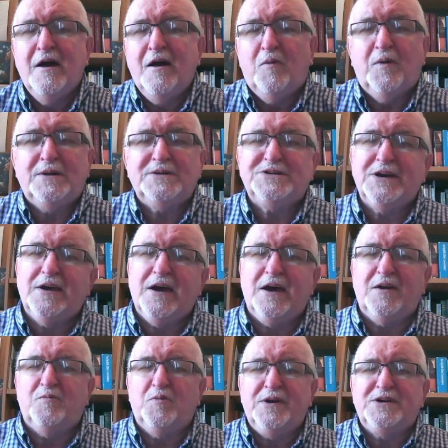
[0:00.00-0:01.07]
once
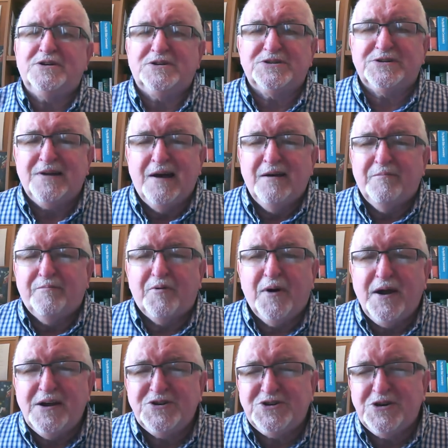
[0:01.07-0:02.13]
again, we just
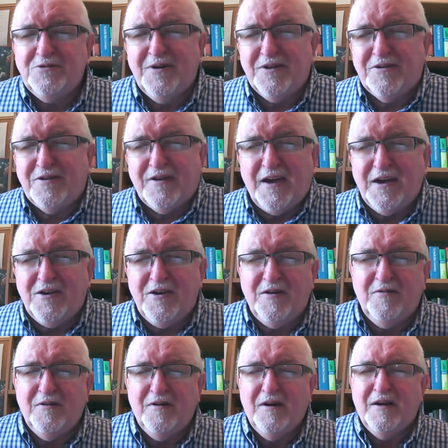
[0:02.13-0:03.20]
praise you and thank
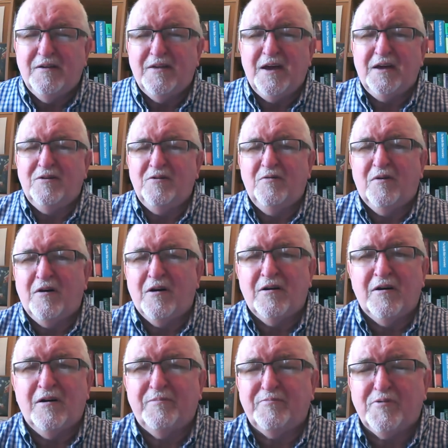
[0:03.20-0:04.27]
you that you are
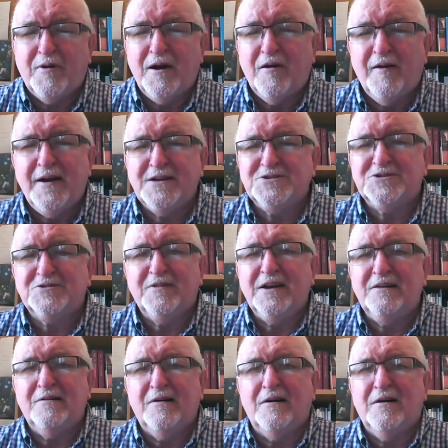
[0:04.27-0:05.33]
a prayer
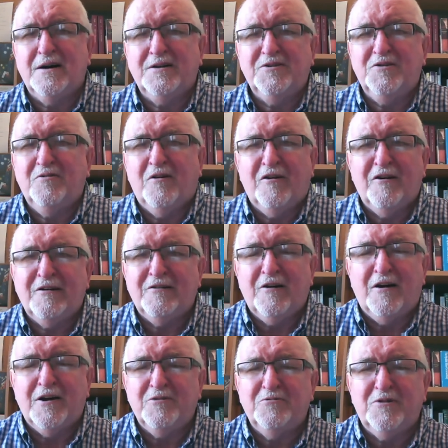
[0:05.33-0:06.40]
answering God, you are a
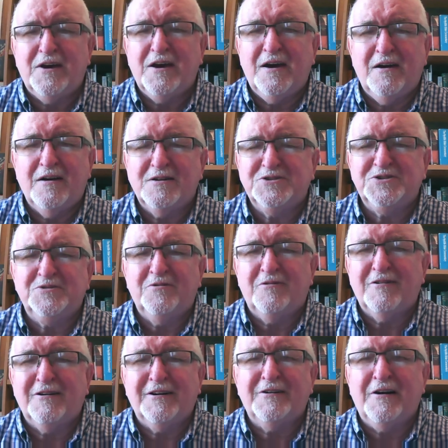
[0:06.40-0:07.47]
God who cares, you
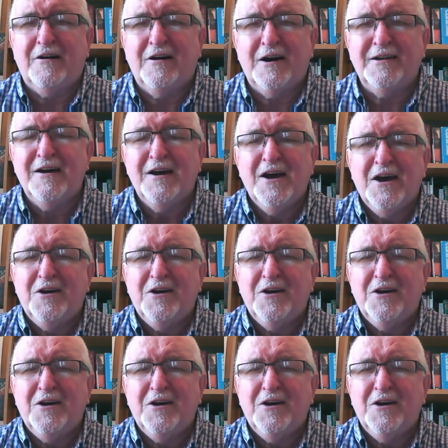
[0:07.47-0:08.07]
are a God